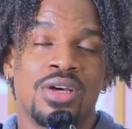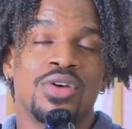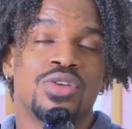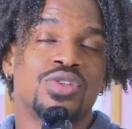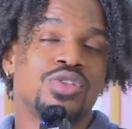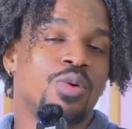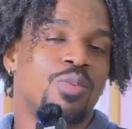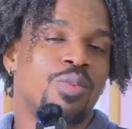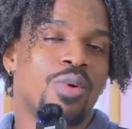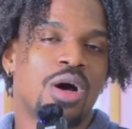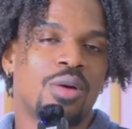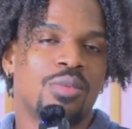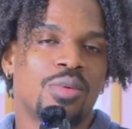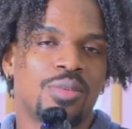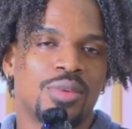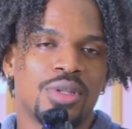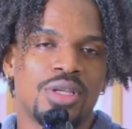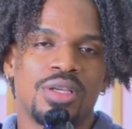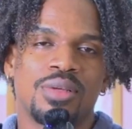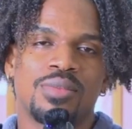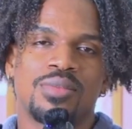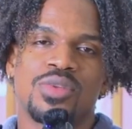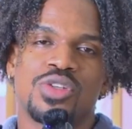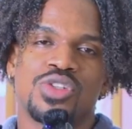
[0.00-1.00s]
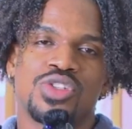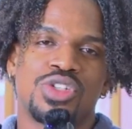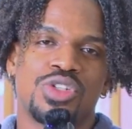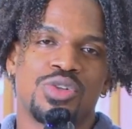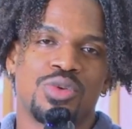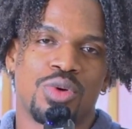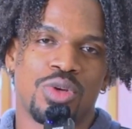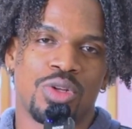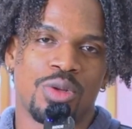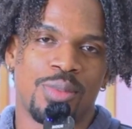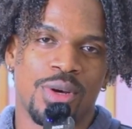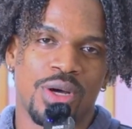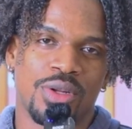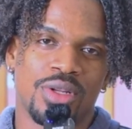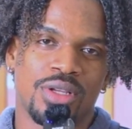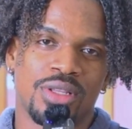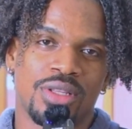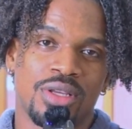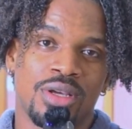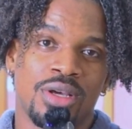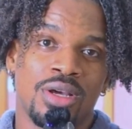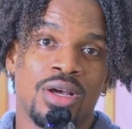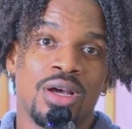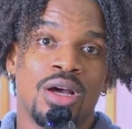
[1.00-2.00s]
So probably she wrote about
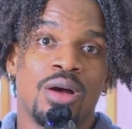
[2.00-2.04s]
it.